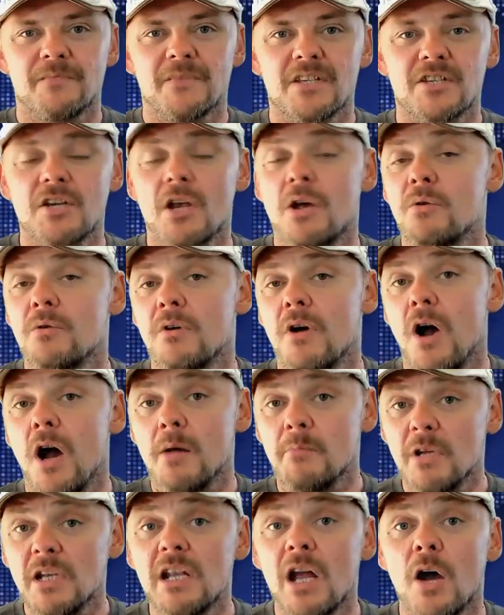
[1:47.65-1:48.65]
So I'm
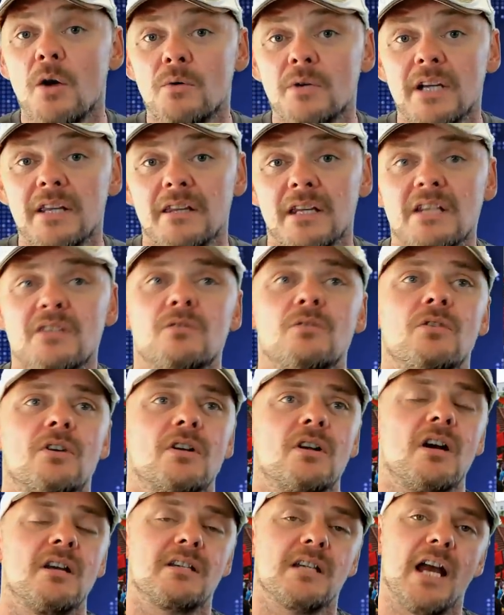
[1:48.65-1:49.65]
alone in this
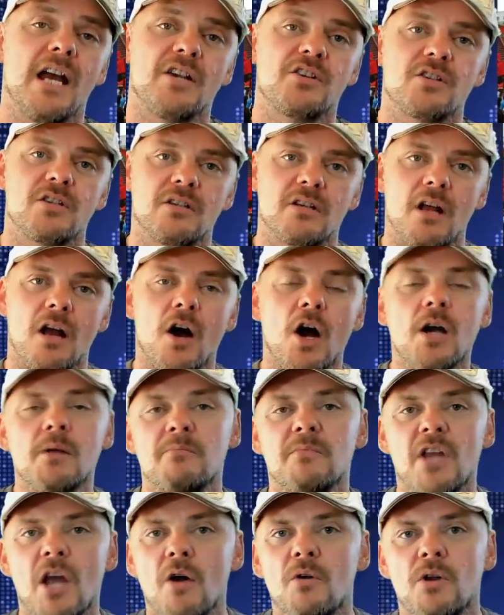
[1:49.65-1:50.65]
organisation. I'm
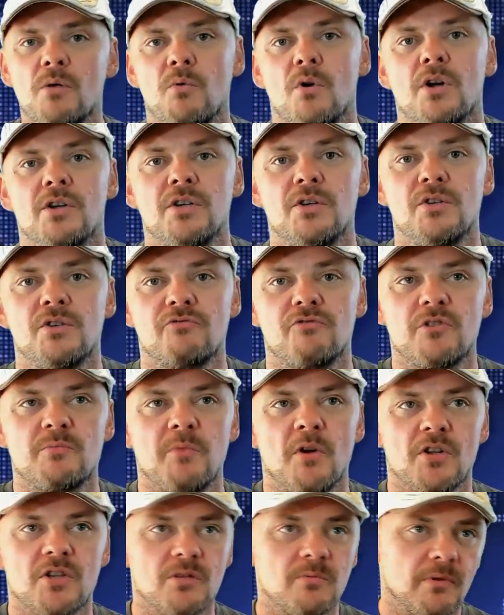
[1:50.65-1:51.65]
the only one who's
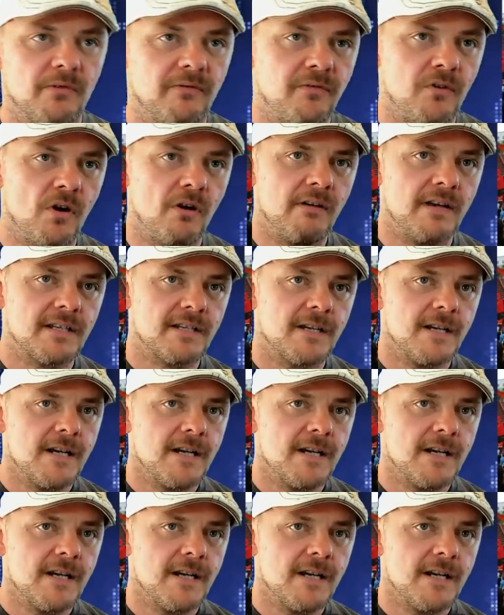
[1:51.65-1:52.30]
responsible for it.